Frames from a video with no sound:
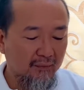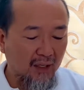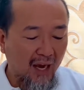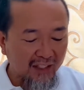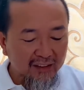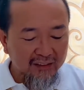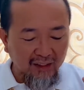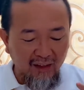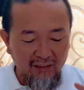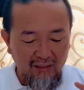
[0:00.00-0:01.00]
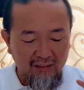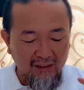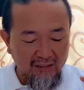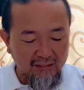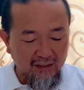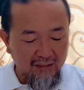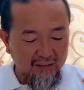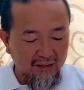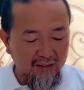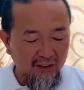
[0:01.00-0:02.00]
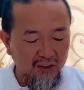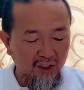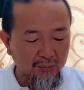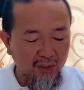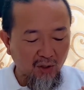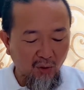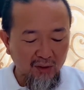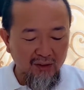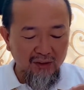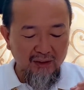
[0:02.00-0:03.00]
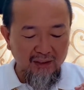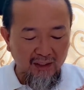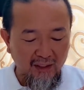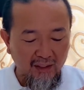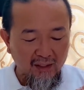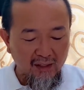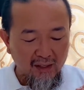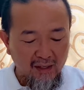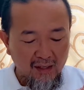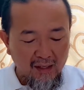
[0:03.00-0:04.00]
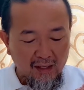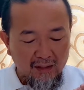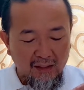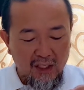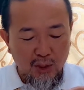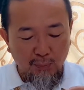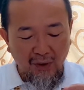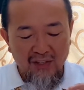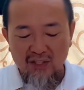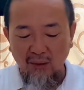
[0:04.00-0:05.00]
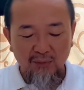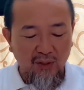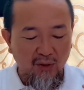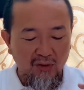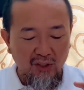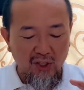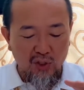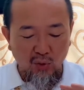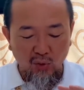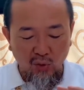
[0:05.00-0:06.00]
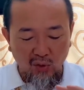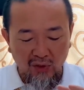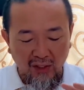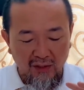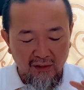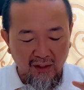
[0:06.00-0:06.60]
I can tell that there's something on this thing. They sprayed something on this, or they